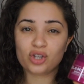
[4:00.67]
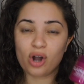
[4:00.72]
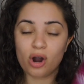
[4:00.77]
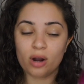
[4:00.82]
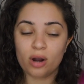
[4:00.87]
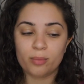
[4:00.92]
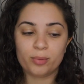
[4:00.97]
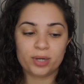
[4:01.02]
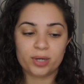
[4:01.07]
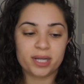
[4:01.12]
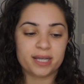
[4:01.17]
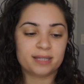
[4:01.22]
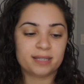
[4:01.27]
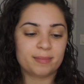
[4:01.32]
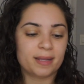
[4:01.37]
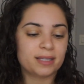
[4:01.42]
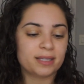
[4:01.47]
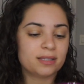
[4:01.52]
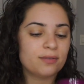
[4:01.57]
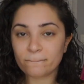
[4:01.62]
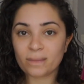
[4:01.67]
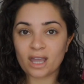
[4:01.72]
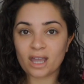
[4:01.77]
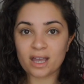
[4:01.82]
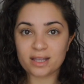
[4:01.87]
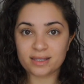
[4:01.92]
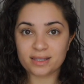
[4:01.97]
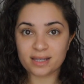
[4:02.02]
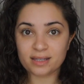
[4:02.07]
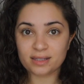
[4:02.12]
are pretty expensive.
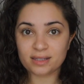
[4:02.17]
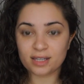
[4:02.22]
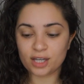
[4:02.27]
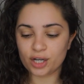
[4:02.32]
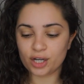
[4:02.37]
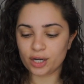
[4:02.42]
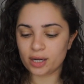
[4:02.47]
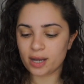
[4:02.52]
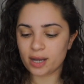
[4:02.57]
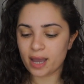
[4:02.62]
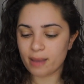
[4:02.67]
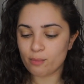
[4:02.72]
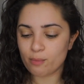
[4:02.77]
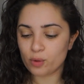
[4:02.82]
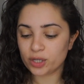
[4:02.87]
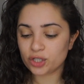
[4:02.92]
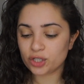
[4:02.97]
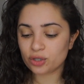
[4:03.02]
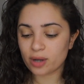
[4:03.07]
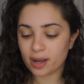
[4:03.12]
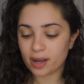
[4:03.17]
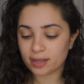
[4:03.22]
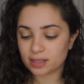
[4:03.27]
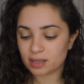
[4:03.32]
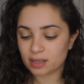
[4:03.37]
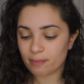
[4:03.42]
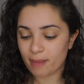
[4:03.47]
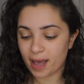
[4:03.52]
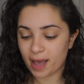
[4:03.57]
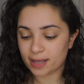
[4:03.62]
It says here, a
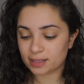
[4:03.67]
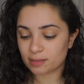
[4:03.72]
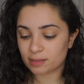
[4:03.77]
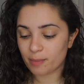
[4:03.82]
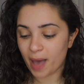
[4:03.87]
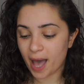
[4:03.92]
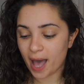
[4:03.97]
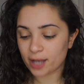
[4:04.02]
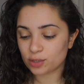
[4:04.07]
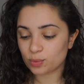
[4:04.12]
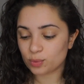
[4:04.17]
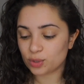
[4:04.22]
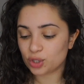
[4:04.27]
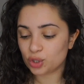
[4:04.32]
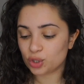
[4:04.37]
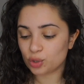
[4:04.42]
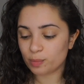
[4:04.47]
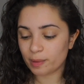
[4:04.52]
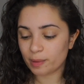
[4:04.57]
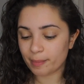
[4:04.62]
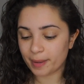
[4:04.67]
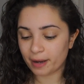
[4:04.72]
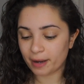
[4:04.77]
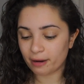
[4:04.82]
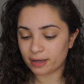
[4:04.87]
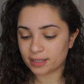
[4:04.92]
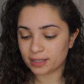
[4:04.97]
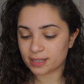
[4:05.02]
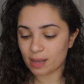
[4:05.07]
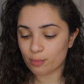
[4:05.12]
moisturizing mask packed with super
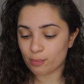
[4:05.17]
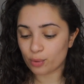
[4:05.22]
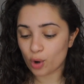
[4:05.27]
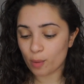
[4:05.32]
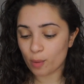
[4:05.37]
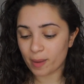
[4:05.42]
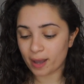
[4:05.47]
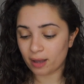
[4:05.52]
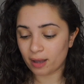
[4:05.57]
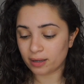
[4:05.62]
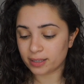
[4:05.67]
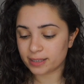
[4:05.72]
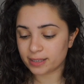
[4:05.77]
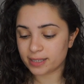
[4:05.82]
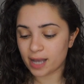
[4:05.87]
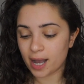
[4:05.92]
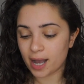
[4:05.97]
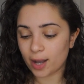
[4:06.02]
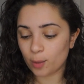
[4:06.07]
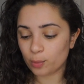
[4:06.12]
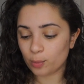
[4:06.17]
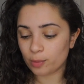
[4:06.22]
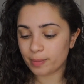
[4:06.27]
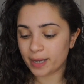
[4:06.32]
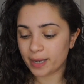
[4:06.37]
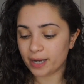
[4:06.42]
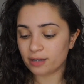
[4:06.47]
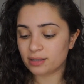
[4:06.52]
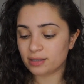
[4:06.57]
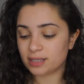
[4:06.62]
berries and probiotics to help
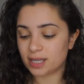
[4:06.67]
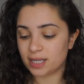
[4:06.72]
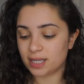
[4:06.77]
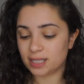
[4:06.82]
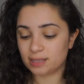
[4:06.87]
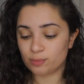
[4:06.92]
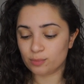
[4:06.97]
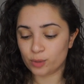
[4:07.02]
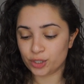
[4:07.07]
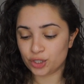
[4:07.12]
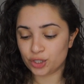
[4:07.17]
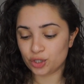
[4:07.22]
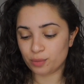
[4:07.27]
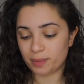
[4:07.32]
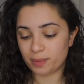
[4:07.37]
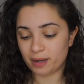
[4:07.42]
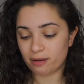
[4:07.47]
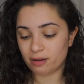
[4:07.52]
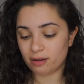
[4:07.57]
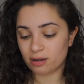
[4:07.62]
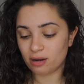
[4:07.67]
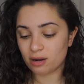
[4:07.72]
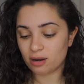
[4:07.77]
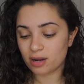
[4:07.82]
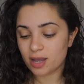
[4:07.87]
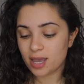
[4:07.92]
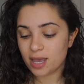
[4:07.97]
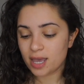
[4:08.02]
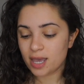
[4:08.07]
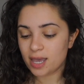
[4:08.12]
repair skin's moisture barrier.
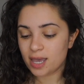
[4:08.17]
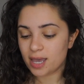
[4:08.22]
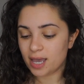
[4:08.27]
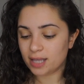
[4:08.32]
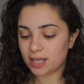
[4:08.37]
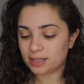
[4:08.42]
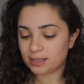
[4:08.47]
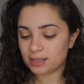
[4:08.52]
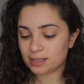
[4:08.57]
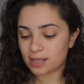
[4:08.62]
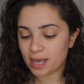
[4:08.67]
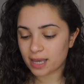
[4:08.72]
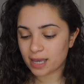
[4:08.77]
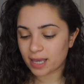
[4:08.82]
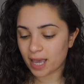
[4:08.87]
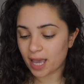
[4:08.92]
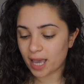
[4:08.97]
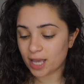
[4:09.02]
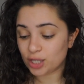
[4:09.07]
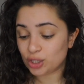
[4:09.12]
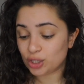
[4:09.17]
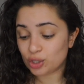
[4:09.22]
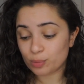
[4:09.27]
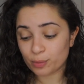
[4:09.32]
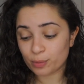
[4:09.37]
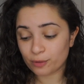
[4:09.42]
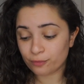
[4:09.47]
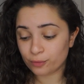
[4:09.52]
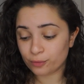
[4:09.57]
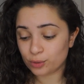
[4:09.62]
It's like a
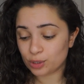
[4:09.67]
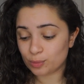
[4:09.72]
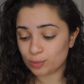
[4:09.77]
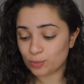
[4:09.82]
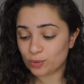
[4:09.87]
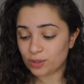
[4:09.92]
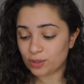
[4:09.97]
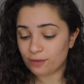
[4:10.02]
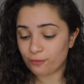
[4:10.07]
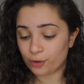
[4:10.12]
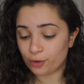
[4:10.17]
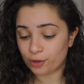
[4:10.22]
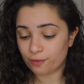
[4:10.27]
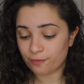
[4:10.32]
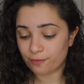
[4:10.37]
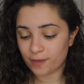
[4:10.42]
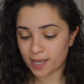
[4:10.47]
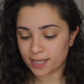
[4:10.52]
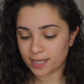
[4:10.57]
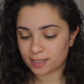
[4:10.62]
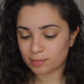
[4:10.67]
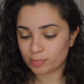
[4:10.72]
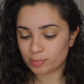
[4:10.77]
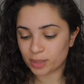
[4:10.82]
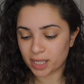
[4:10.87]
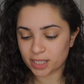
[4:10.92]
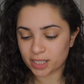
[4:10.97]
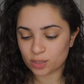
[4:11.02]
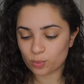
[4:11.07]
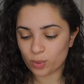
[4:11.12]
superfood smoothie for your face,
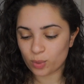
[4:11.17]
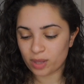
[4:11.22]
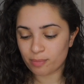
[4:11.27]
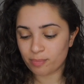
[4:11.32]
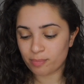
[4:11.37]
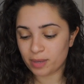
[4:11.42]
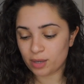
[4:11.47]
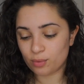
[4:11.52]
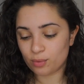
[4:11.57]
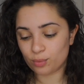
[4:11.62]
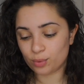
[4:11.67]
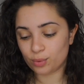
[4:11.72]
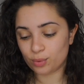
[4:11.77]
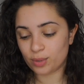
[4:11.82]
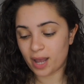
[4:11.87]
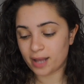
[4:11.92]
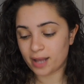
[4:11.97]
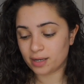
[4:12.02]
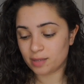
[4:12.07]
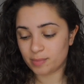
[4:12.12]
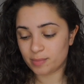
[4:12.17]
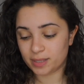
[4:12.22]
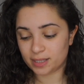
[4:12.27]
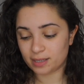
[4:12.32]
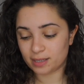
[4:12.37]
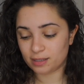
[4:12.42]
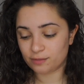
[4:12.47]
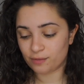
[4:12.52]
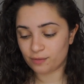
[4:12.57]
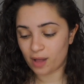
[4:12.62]
blended with beetroot and
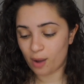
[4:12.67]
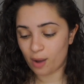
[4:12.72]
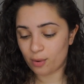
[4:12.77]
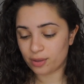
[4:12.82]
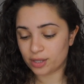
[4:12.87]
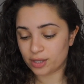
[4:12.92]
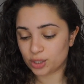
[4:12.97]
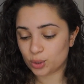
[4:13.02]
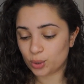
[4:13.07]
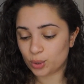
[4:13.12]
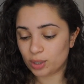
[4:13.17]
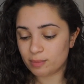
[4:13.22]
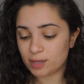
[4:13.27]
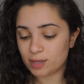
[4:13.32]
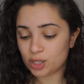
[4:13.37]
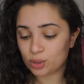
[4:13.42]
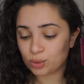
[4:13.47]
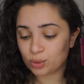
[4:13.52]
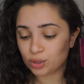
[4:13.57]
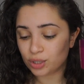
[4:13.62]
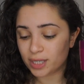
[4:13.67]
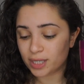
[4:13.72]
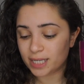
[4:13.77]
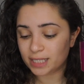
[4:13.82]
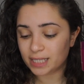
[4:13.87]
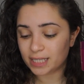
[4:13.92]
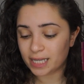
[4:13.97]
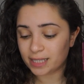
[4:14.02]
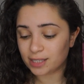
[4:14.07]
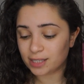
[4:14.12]
hibiscus flower. This creamy,
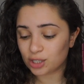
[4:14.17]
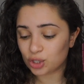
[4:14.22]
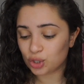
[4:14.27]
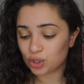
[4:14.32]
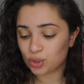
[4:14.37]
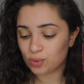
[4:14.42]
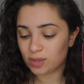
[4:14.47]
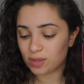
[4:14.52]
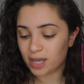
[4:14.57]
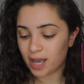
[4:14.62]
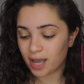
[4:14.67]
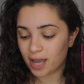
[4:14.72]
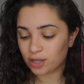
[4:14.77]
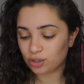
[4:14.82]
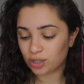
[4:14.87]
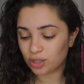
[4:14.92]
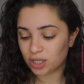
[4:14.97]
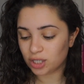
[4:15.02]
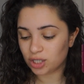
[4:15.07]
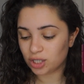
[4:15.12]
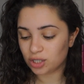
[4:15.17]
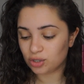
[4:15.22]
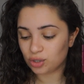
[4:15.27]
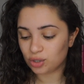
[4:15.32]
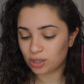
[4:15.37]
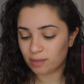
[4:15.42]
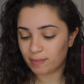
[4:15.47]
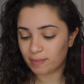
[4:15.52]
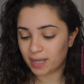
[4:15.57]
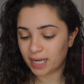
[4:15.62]
nutrient-dense, soothing hydration
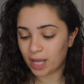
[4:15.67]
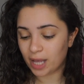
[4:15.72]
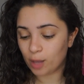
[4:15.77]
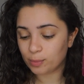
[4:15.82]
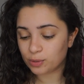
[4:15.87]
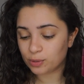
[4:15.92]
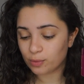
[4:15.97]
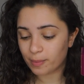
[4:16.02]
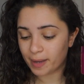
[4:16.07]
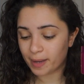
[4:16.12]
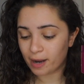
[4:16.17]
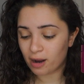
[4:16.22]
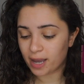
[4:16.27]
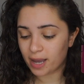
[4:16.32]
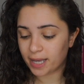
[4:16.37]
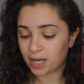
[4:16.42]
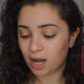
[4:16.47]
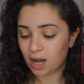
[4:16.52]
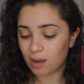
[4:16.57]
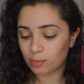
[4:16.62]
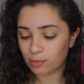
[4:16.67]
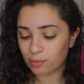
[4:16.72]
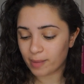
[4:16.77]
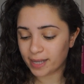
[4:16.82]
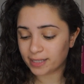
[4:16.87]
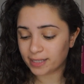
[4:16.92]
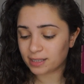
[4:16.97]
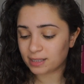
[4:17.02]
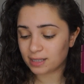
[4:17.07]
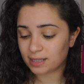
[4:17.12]
treatment helps repair a
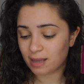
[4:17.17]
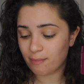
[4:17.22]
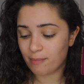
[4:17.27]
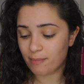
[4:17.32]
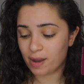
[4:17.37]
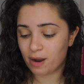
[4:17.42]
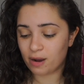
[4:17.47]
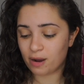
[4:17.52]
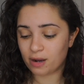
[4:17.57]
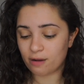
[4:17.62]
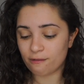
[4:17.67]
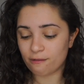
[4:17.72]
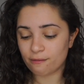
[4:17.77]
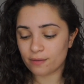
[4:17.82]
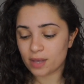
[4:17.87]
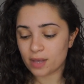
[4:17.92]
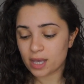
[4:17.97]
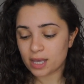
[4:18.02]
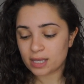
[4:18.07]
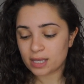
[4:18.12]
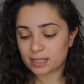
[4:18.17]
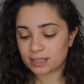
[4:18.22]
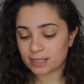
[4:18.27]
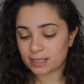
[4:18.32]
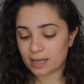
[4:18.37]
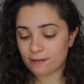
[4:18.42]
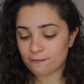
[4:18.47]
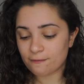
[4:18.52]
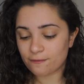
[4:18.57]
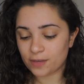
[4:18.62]
compromised skin barrier.
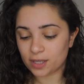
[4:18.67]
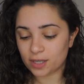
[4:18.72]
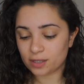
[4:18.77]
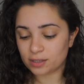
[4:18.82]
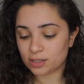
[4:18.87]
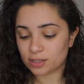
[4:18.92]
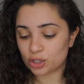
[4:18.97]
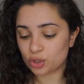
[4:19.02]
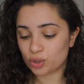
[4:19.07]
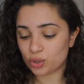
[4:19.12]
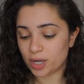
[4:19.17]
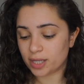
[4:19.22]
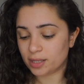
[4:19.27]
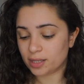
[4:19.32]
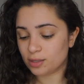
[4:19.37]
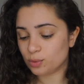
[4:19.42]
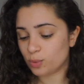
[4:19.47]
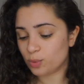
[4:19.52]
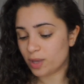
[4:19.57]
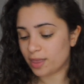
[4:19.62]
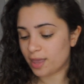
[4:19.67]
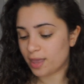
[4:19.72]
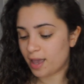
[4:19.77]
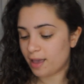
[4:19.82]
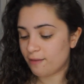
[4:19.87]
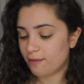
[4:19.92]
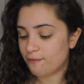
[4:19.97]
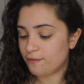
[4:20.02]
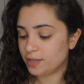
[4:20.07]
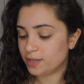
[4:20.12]
Skin feels strengthened with
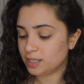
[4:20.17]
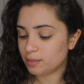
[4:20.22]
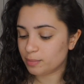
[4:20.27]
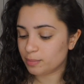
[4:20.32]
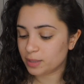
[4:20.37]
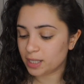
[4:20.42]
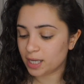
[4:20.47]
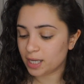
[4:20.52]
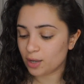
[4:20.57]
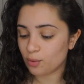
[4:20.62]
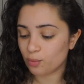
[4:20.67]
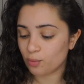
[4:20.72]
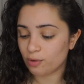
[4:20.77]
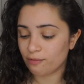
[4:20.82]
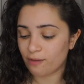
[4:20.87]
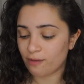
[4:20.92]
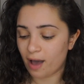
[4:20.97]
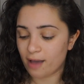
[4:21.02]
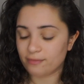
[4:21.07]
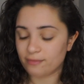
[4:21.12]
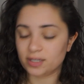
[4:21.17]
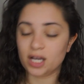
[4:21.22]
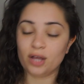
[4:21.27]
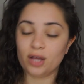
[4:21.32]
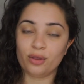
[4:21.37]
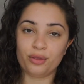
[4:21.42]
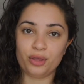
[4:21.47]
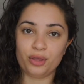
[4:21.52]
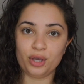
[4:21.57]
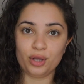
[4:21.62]
a visibly revived,
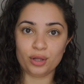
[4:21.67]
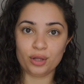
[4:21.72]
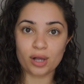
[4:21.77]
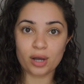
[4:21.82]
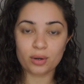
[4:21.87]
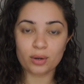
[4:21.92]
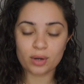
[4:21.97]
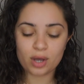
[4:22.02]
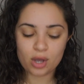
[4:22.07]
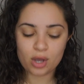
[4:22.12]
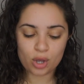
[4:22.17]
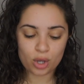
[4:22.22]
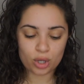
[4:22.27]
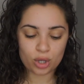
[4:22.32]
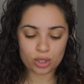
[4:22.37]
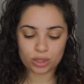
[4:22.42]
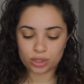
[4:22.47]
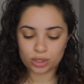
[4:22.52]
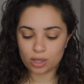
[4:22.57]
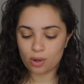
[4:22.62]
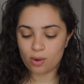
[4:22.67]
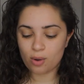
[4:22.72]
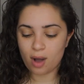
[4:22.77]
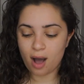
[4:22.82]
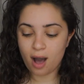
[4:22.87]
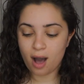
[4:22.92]
healthy glow. So